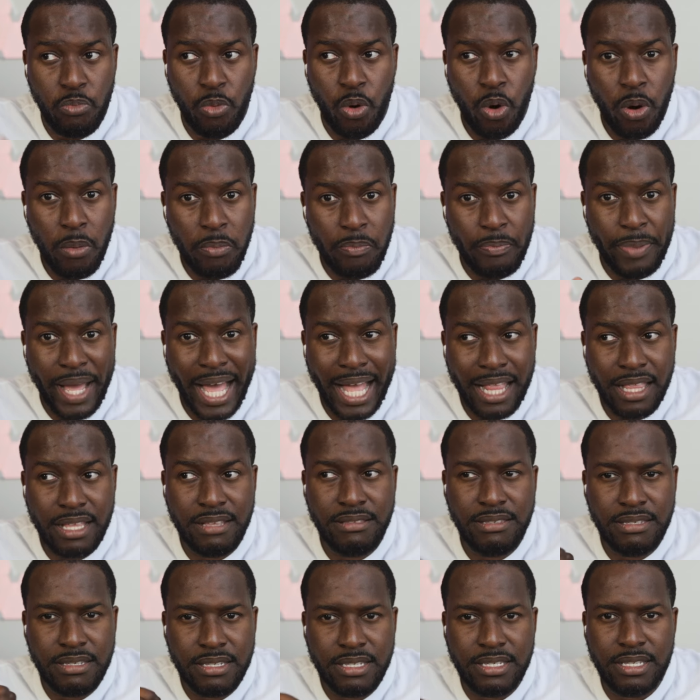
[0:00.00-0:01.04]
more
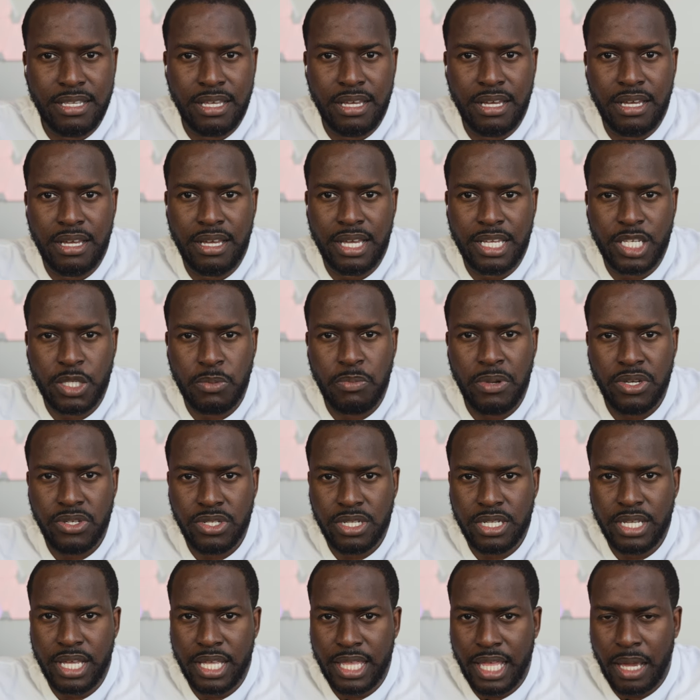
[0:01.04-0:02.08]
balanced, uh,
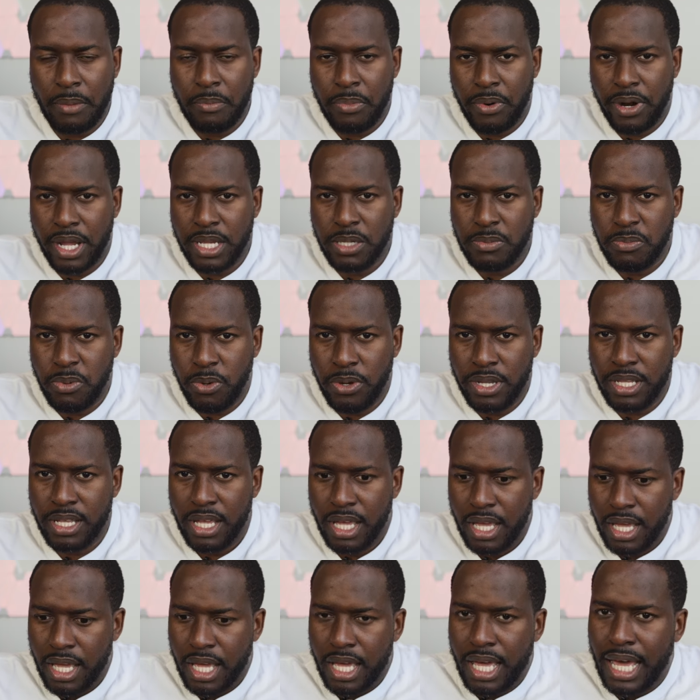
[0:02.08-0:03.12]
especially at that price point.
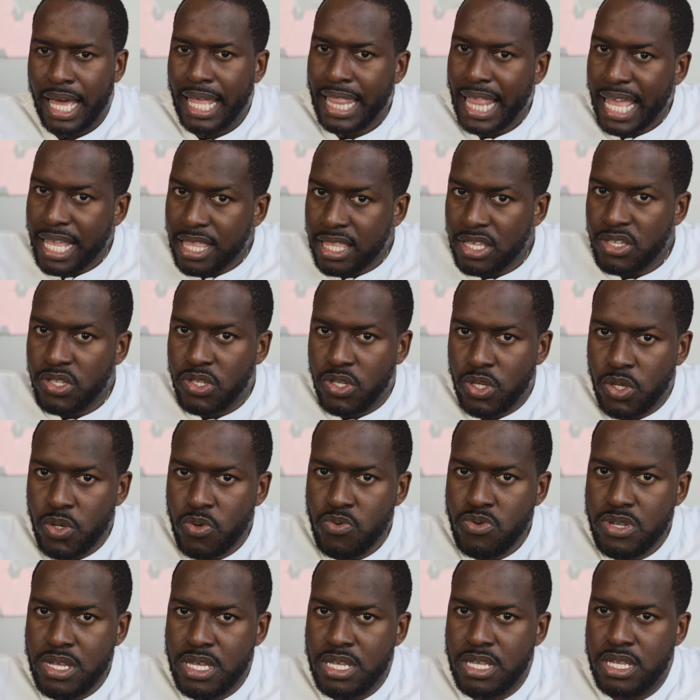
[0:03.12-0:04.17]
I like the
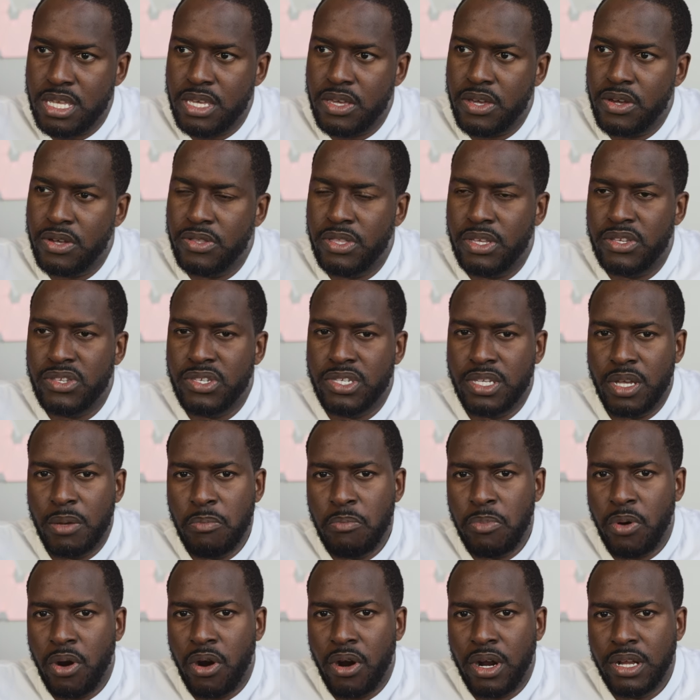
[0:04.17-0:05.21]
tuning here. There's
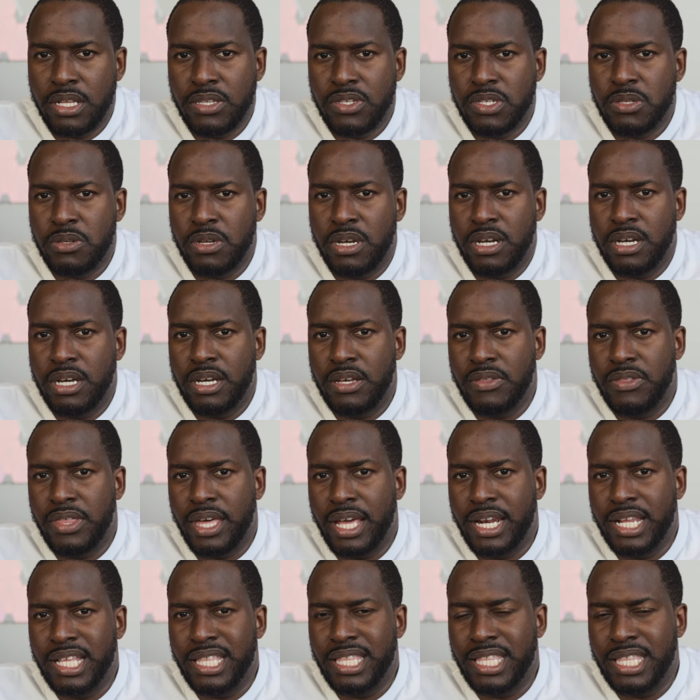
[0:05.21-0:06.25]
some parts uh,
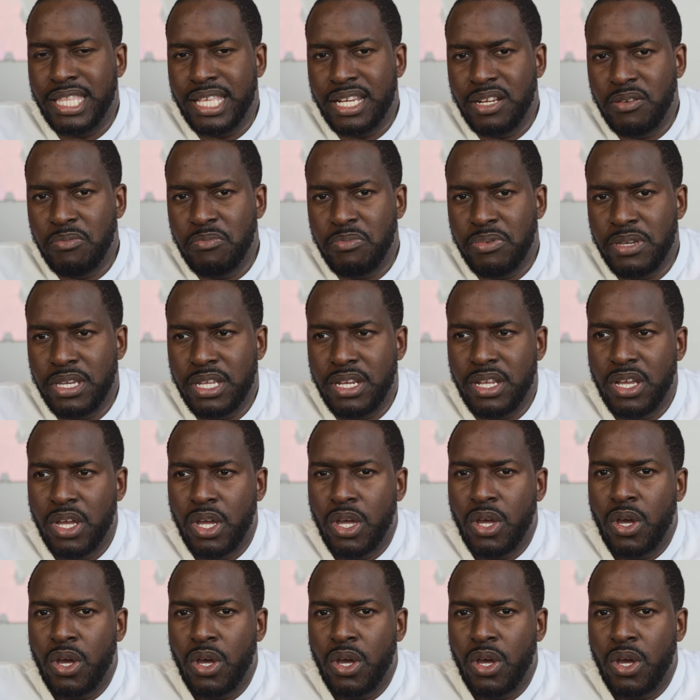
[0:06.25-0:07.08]
that a little bit